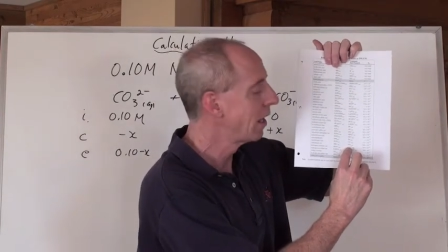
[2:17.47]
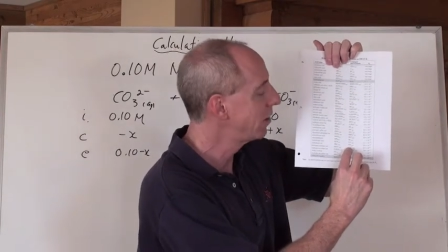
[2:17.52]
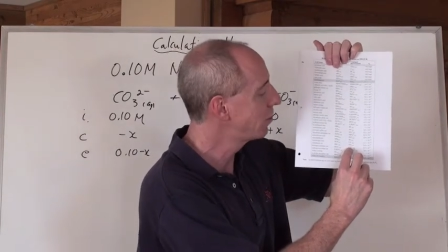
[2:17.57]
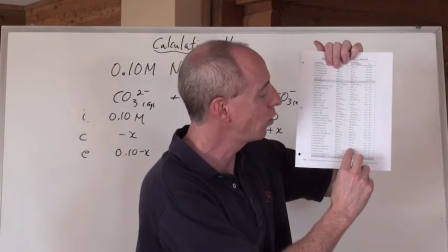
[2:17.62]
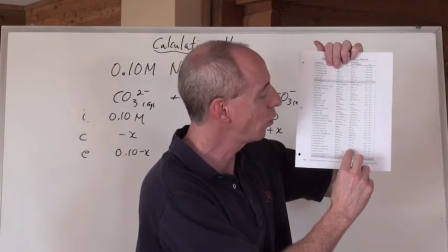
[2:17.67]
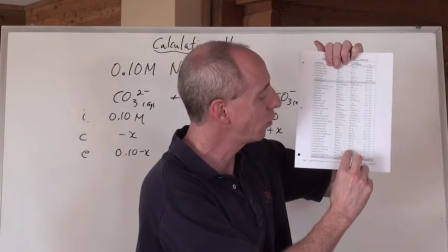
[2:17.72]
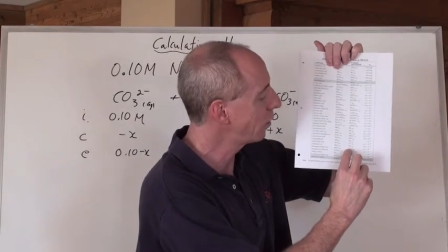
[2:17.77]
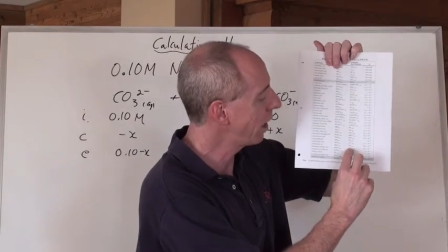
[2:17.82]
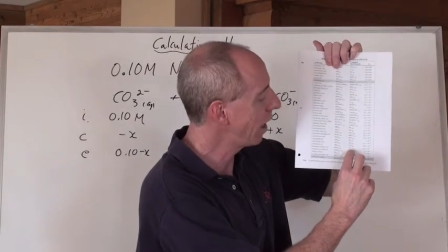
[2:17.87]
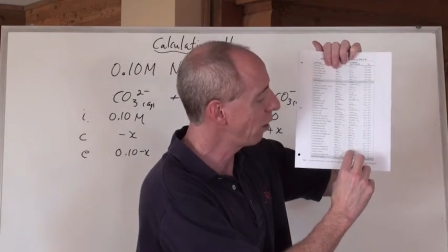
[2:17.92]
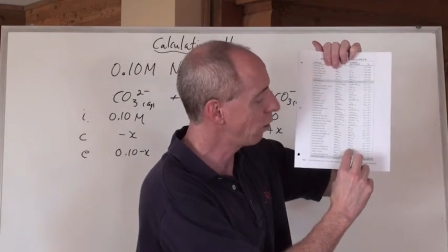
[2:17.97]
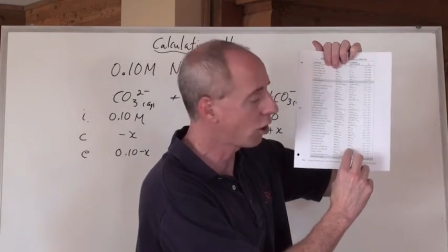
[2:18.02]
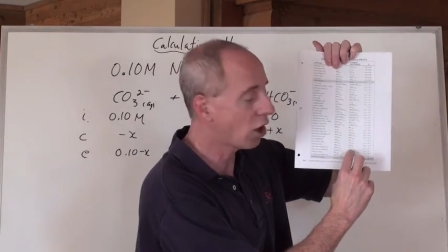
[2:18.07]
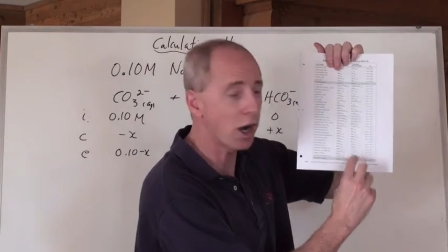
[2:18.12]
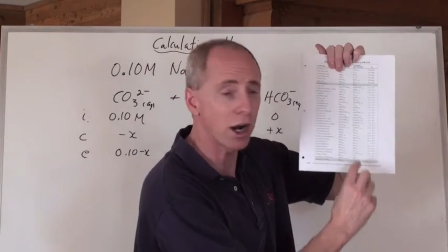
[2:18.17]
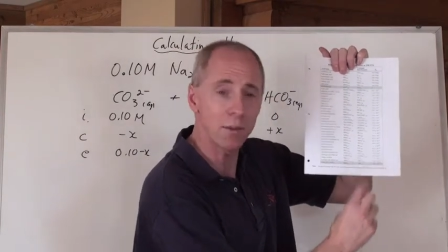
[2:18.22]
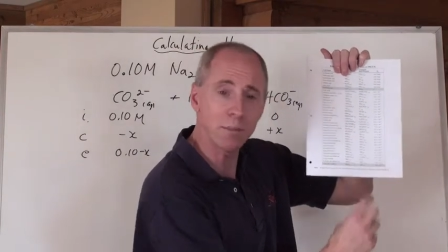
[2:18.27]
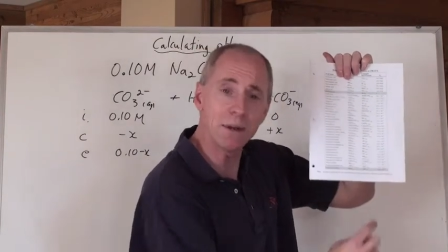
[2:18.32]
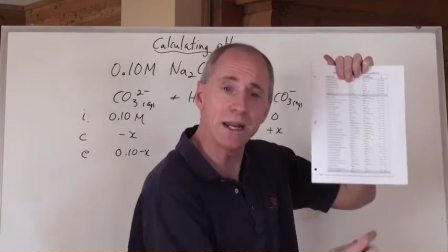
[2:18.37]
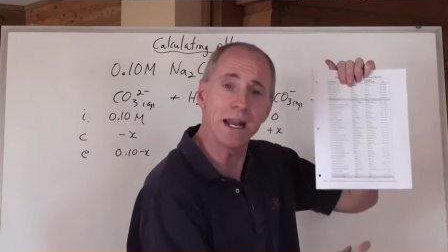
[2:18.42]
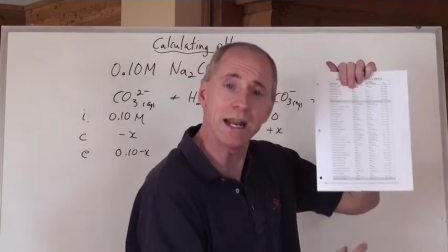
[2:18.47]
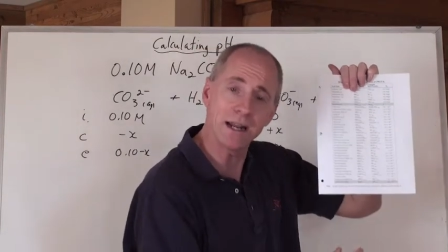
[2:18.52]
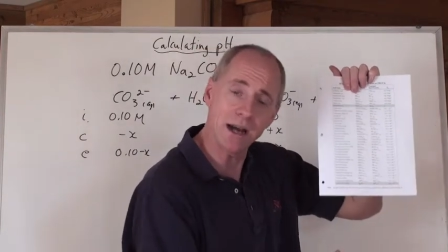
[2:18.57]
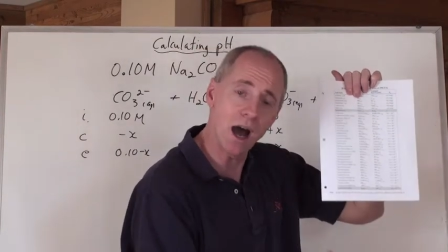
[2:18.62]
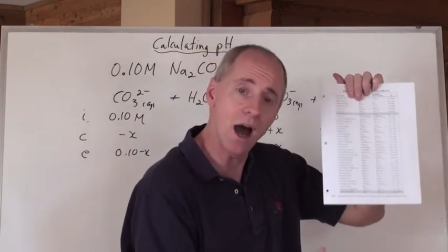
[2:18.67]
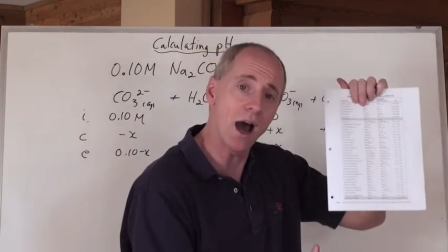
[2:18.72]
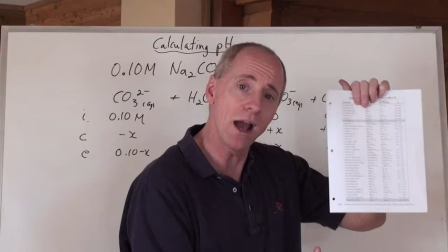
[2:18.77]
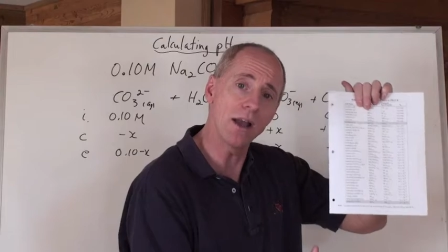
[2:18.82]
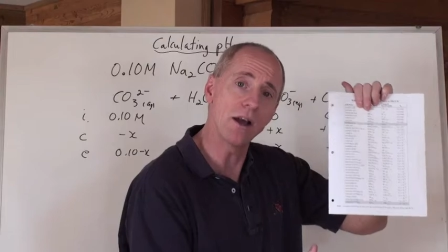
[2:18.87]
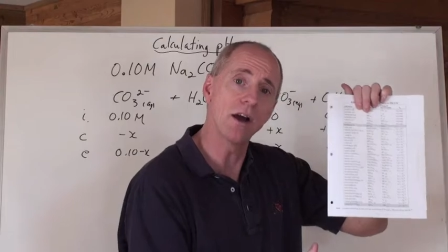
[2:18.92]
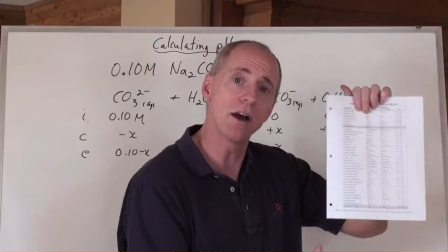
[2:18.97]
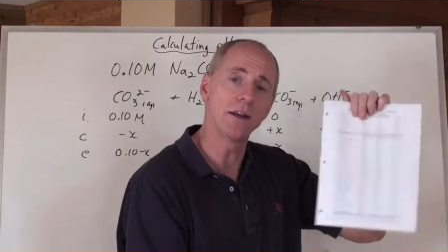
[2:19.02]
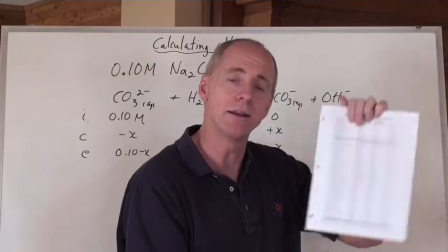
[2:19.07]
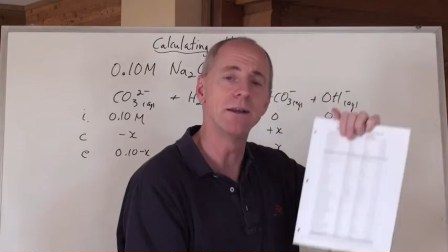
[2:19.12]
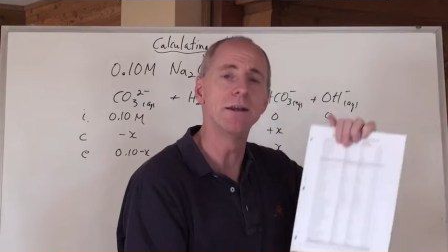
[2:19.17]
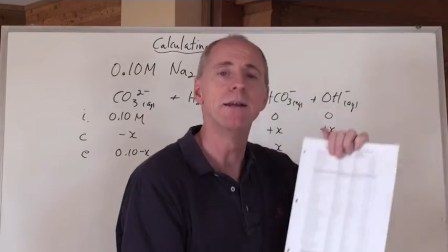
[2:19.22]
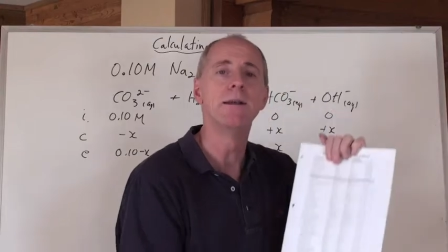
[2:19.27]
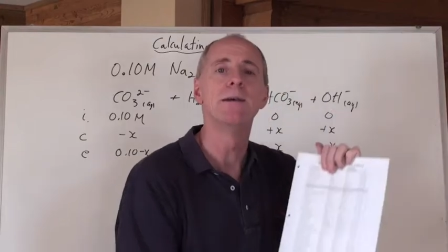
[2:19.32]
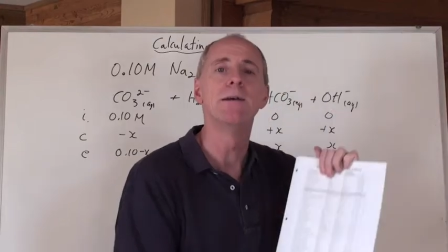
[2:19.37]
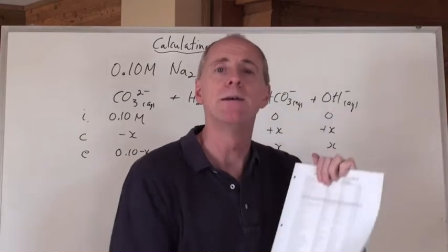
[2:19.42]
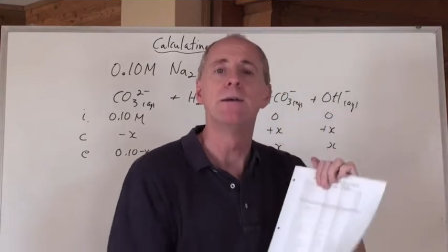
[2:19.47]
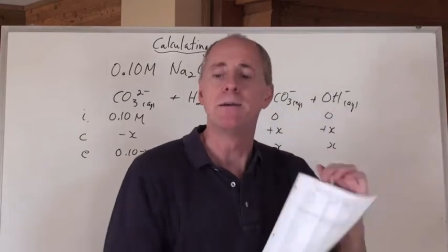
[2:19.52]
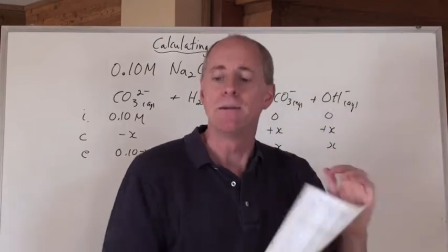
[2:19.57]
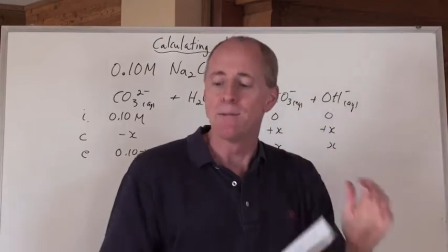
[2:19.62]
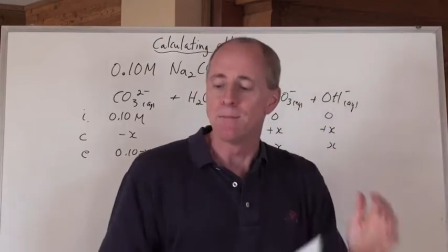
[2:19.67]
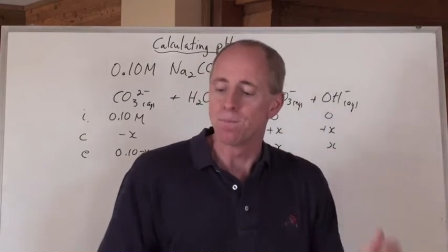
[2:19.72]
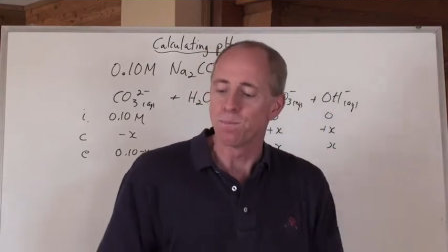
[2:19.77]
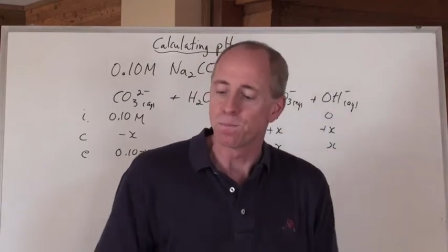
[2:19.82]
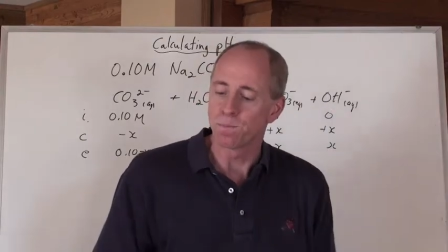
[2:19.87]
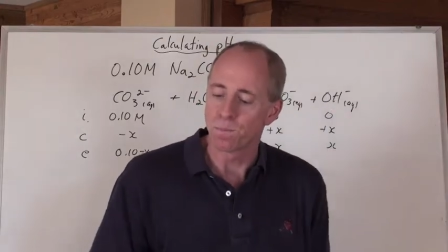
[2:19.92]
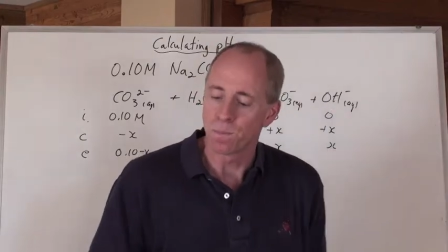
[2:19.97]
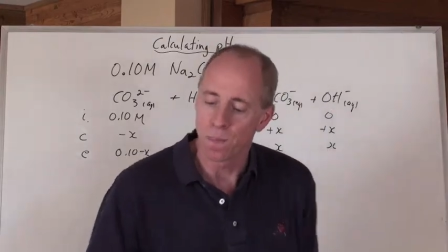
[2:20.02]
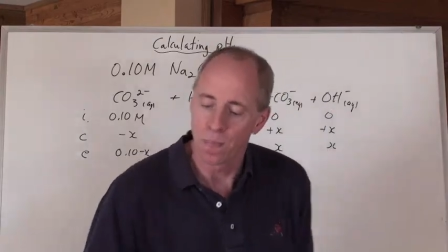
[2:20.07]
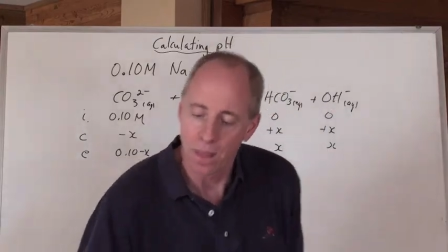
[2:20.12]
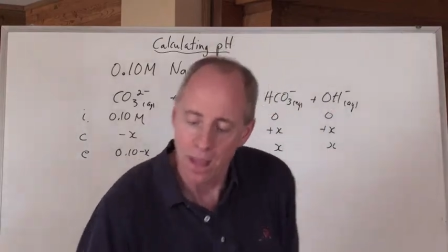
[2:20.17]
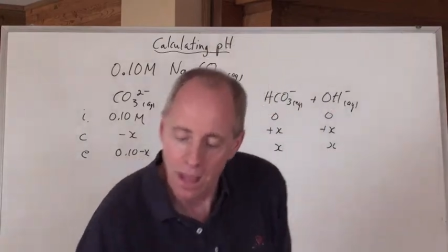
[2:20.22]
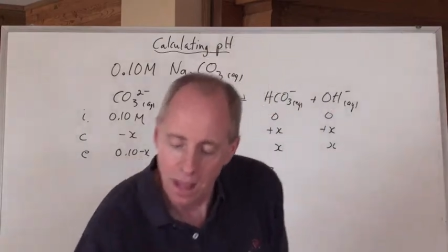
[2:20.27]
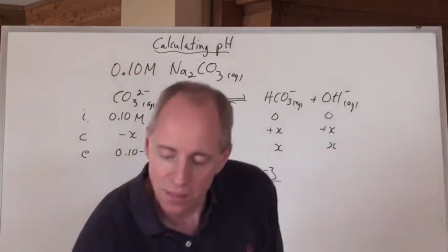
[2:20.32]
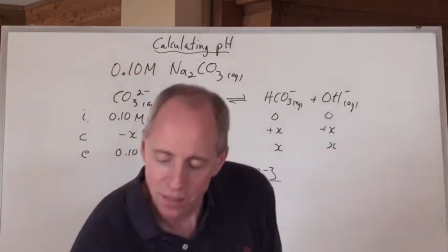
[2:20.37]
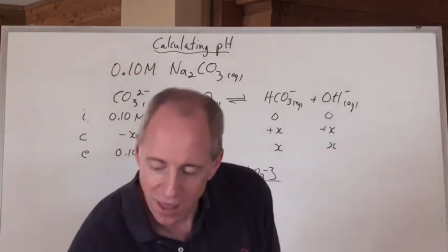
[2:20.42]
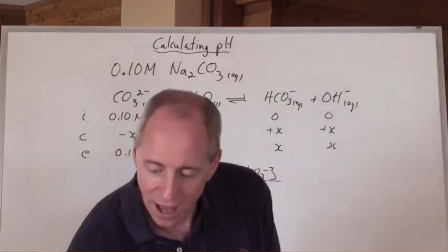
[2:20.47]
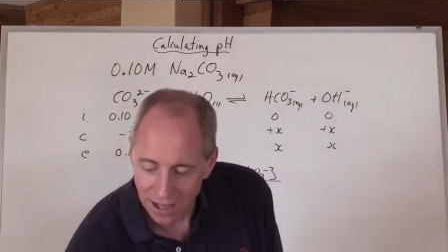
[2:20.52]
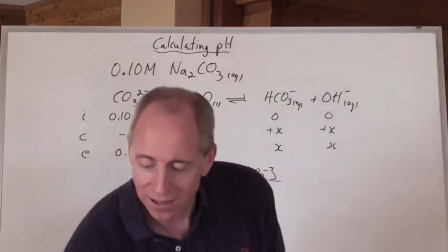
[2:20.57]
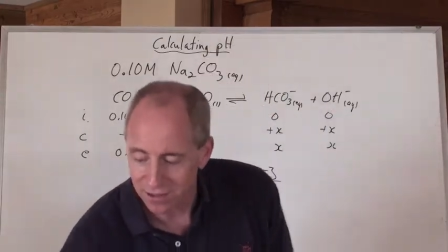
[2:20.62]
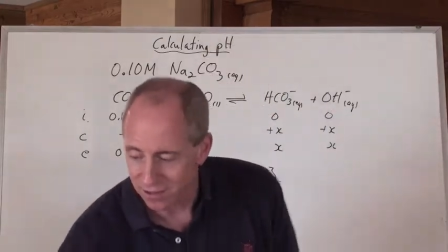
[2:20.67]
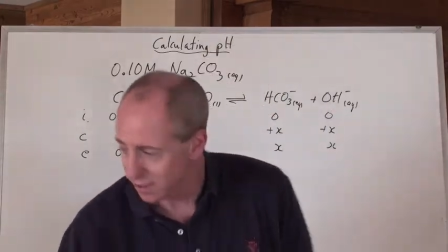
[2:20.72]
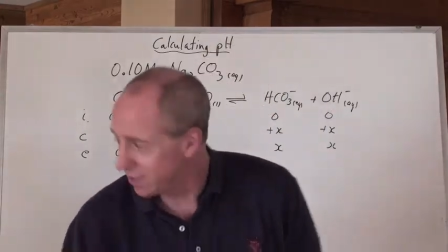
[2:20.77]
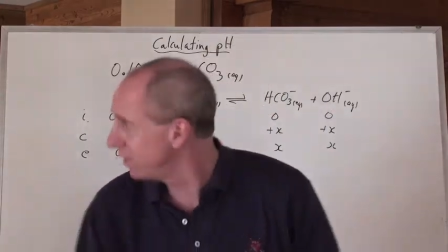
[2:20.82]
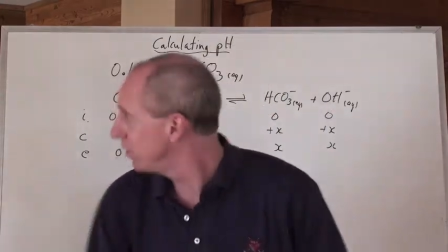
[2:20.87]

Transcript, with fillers: So now carbonate ion, that's